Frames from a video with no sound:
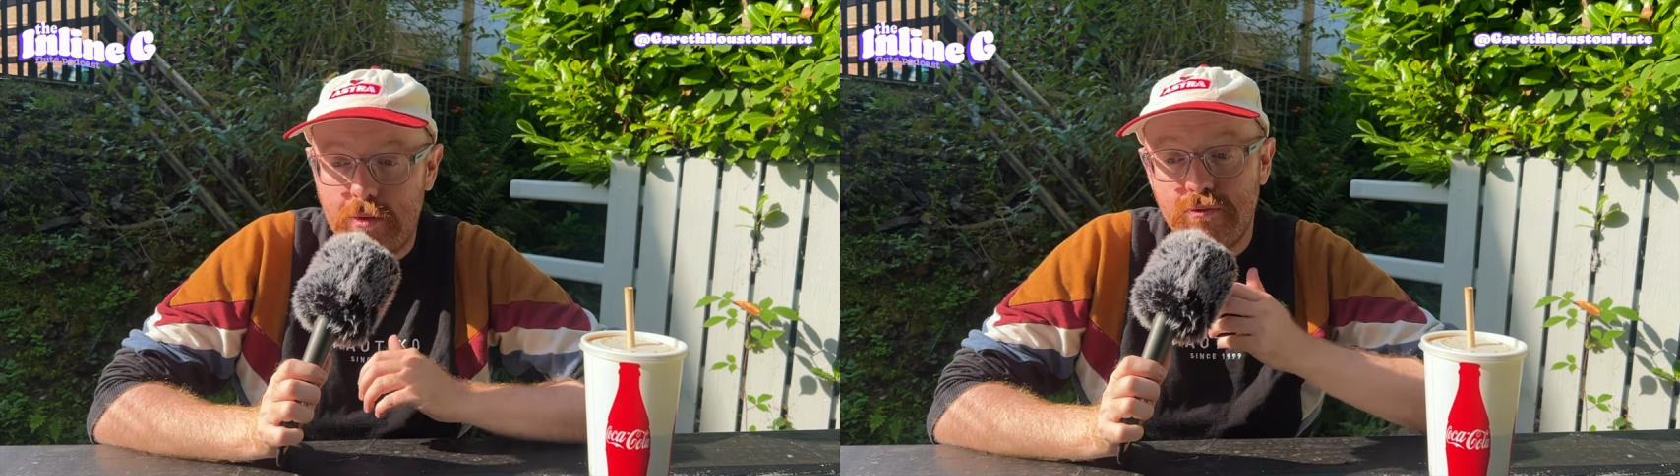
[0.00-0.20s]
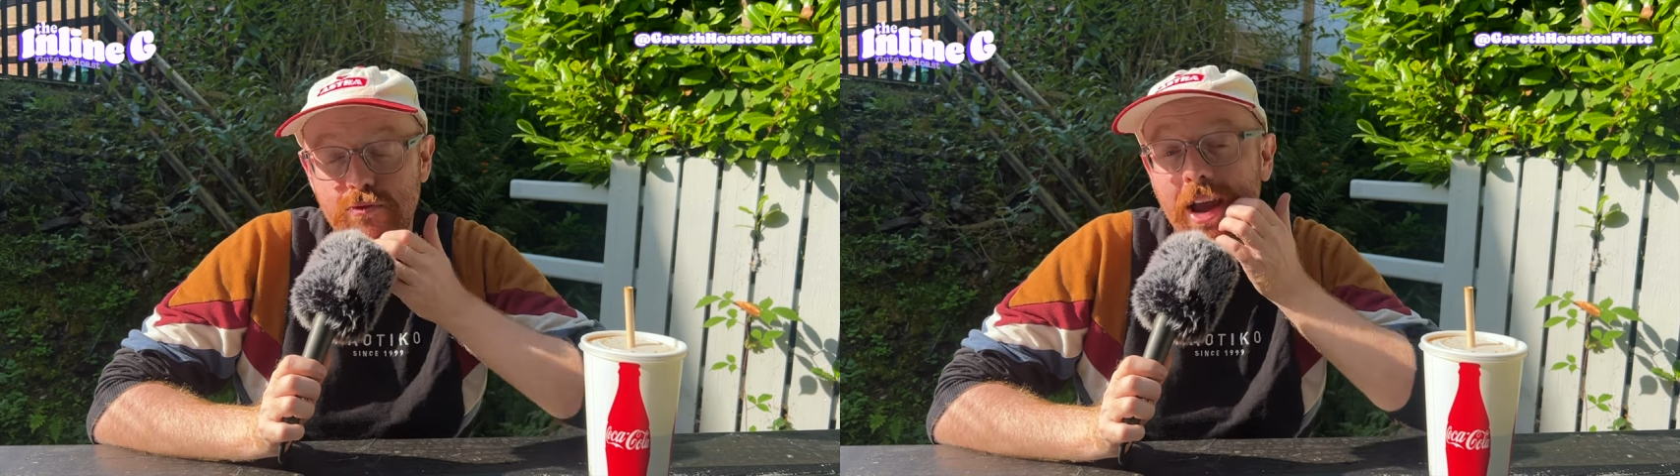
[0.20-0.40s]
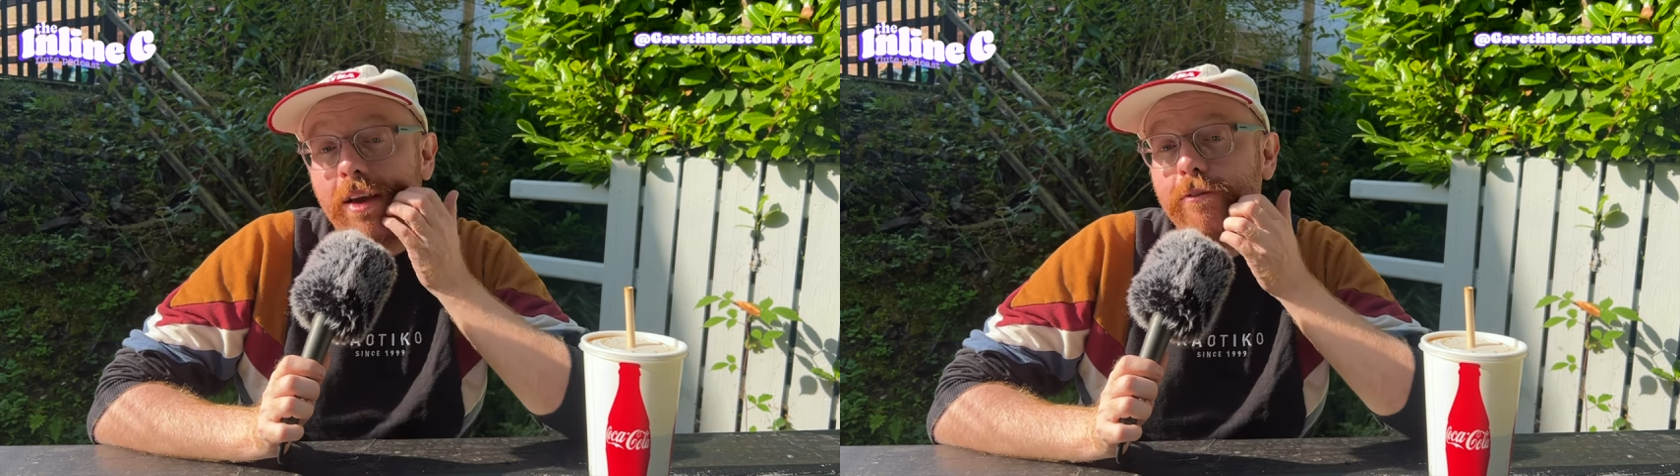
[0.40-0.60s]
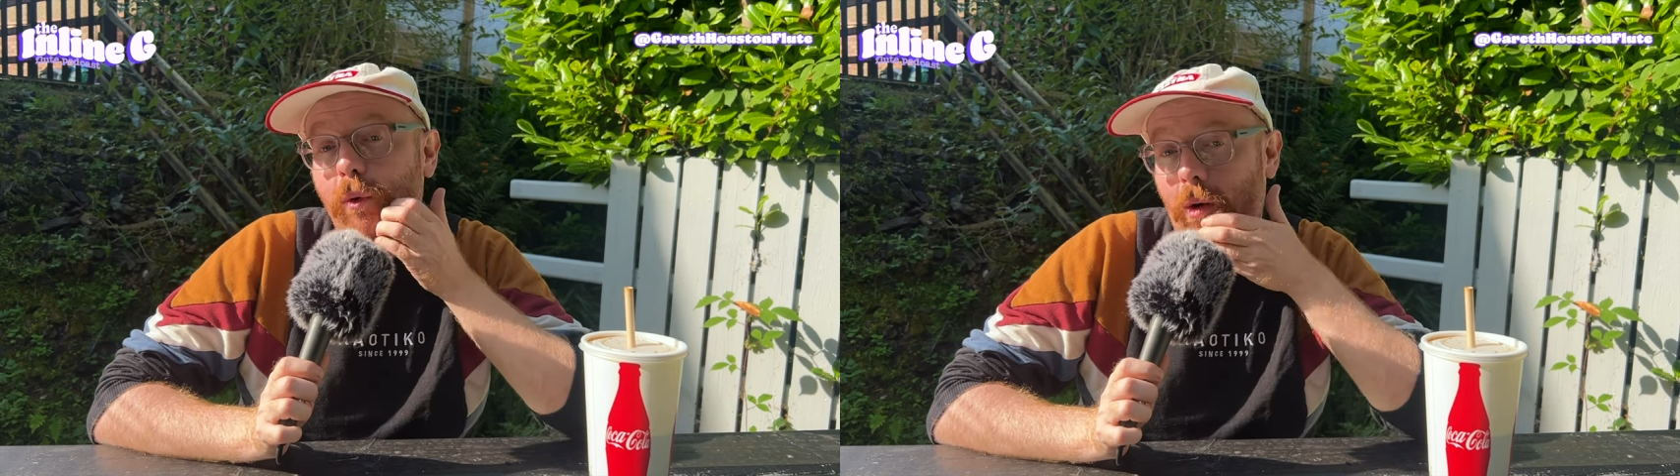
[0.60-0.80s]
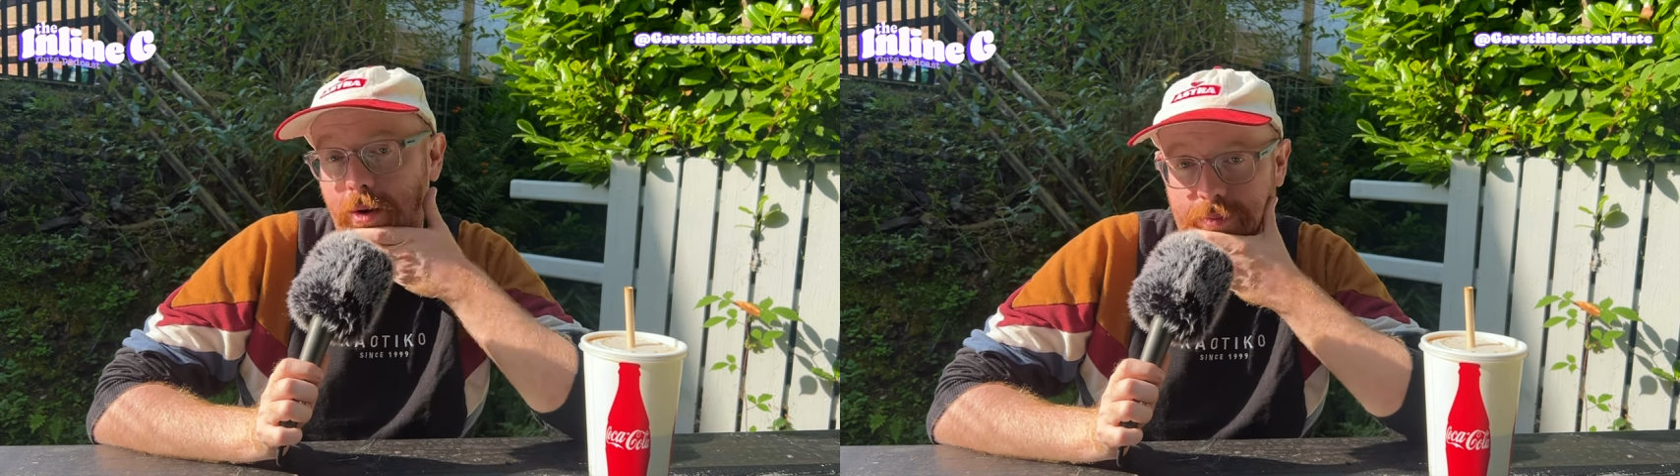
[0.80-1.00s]

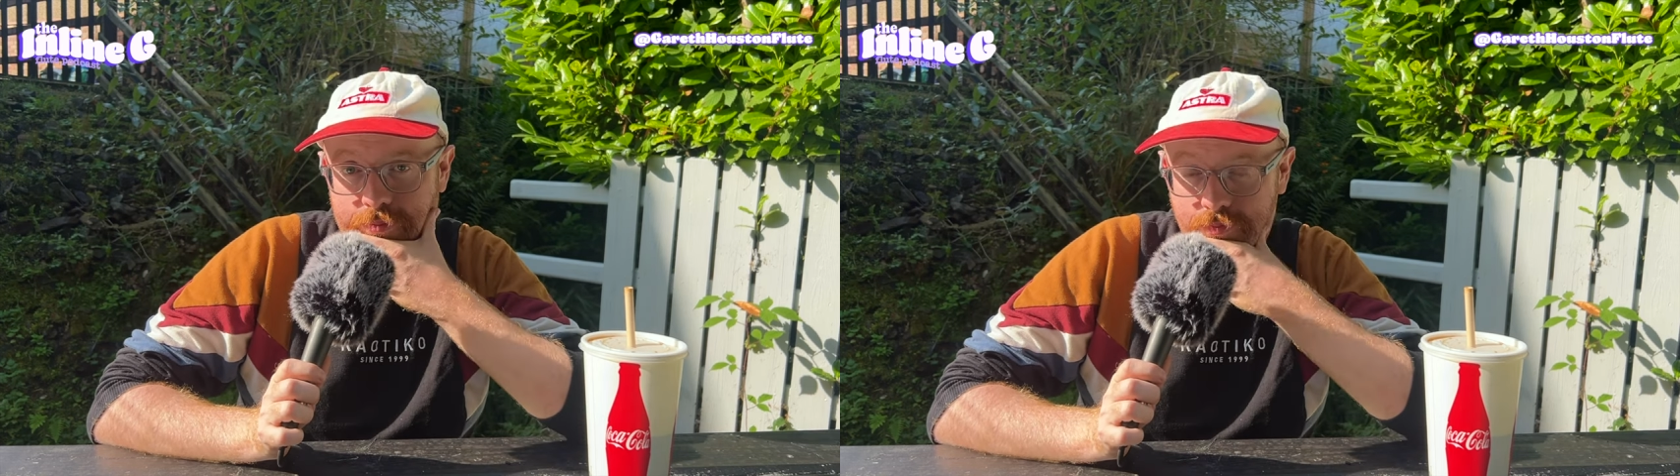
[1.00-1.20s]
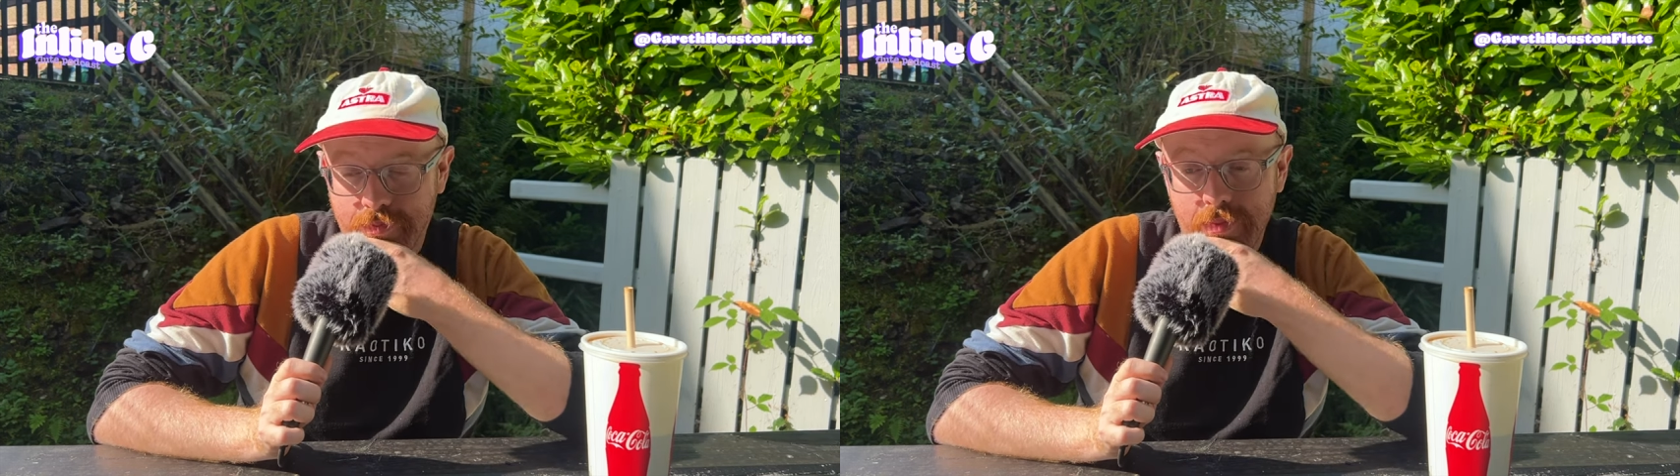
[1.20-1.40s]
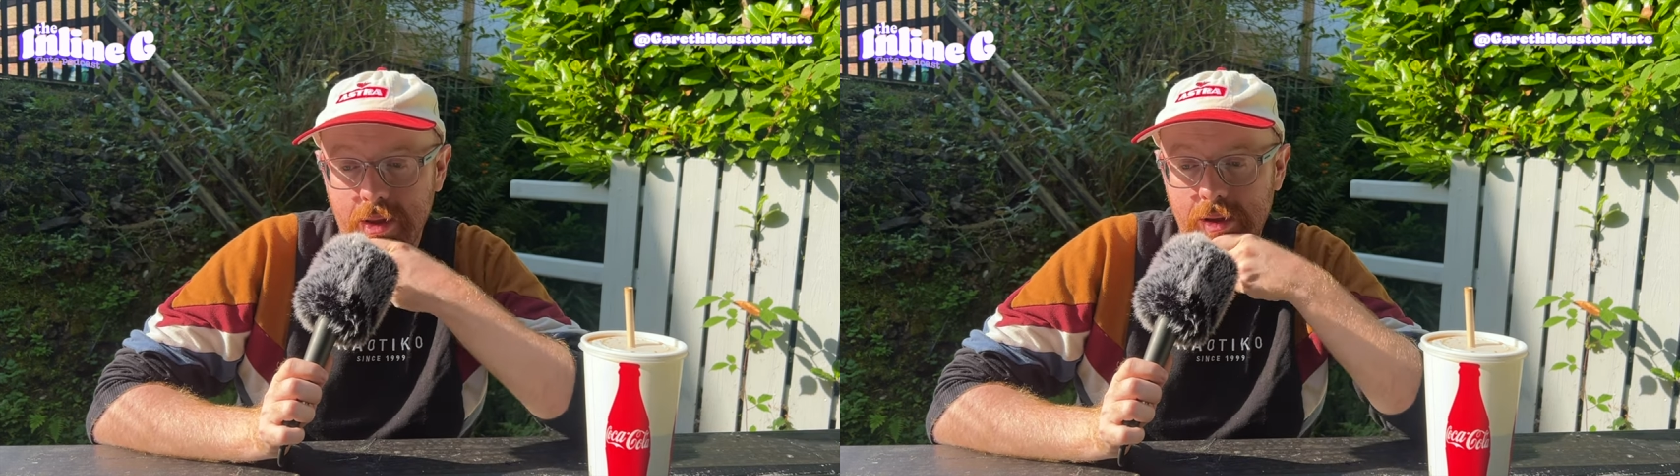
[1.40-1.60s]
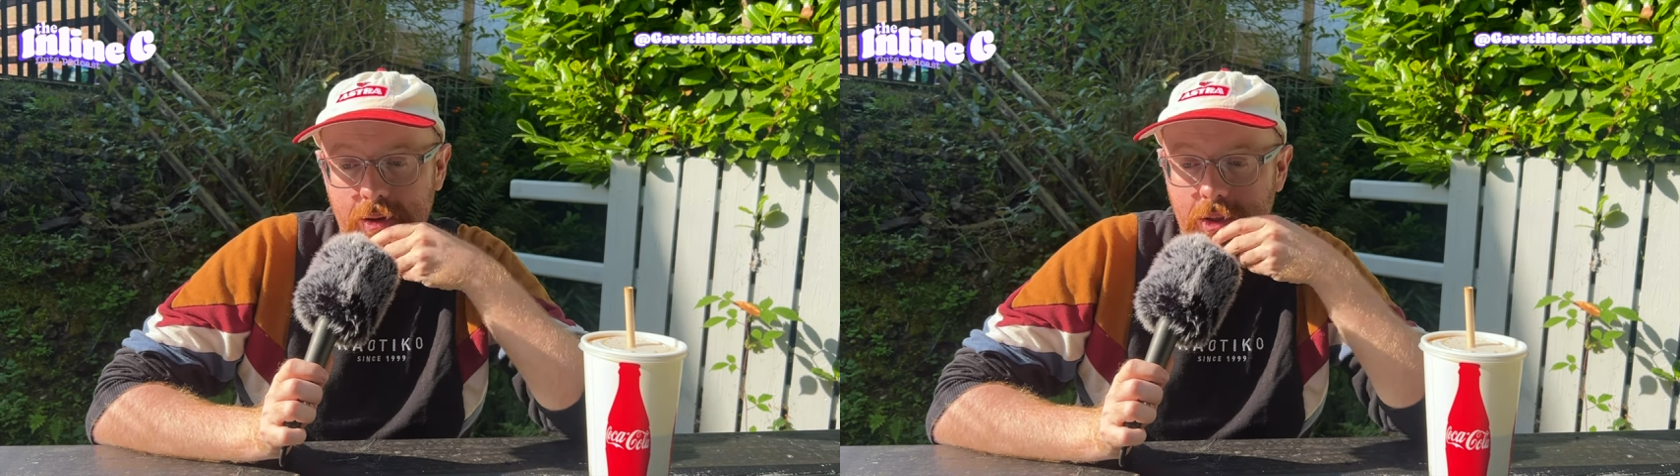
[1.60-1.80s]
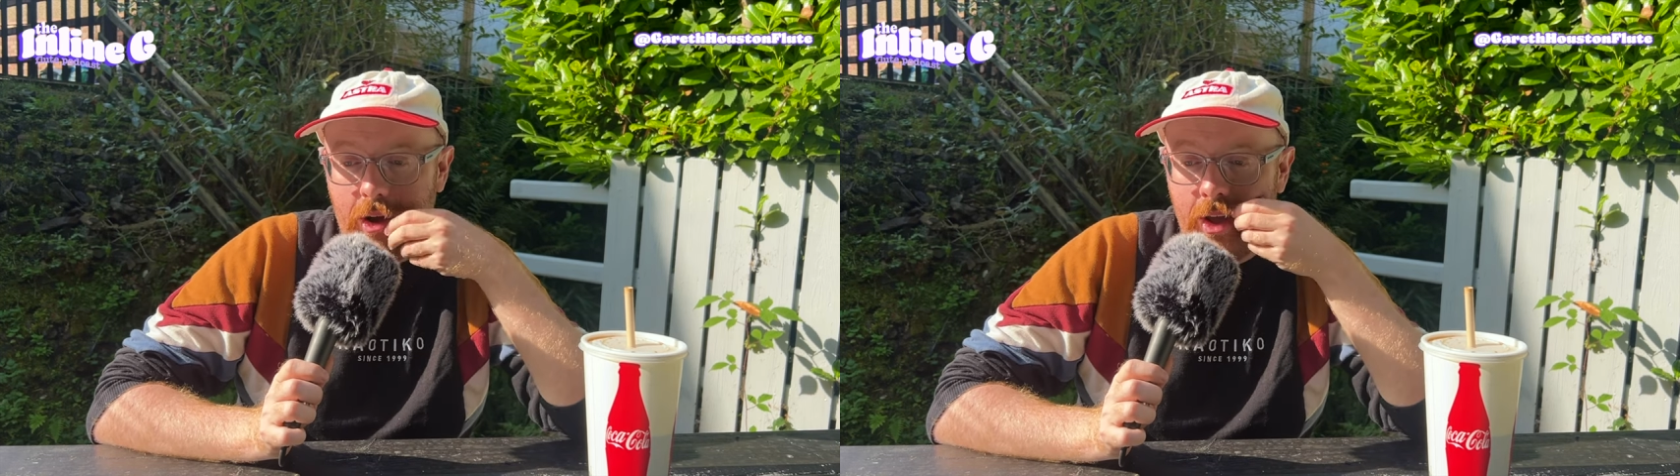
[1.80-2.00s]
ringthorn.
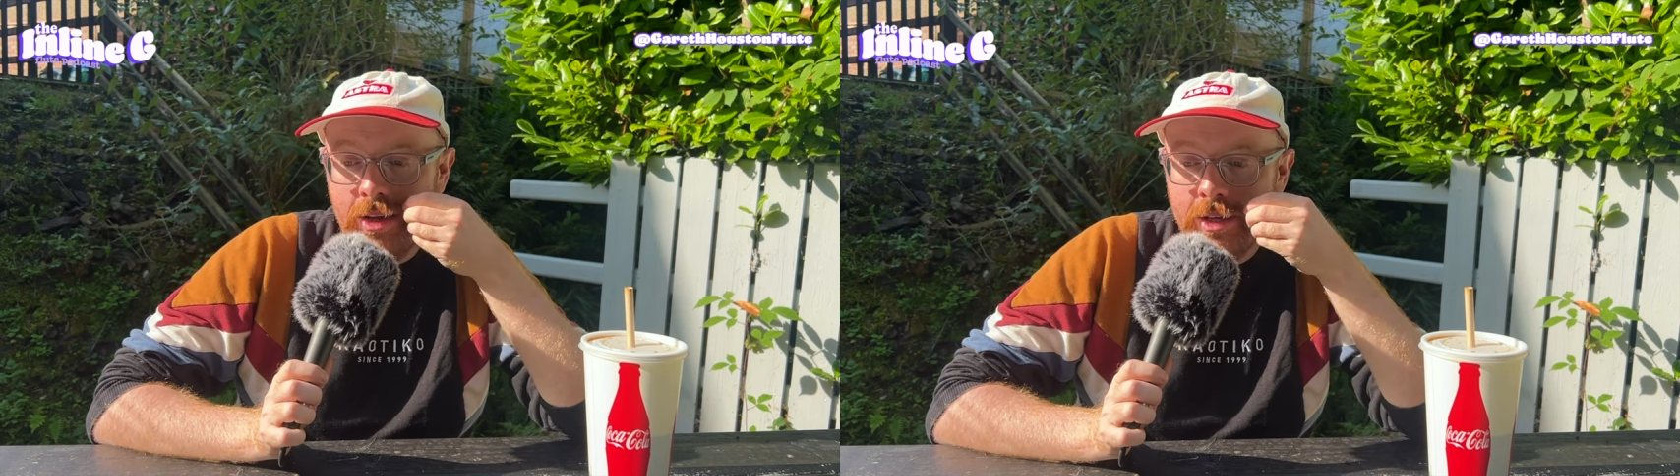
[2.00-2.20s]
Now,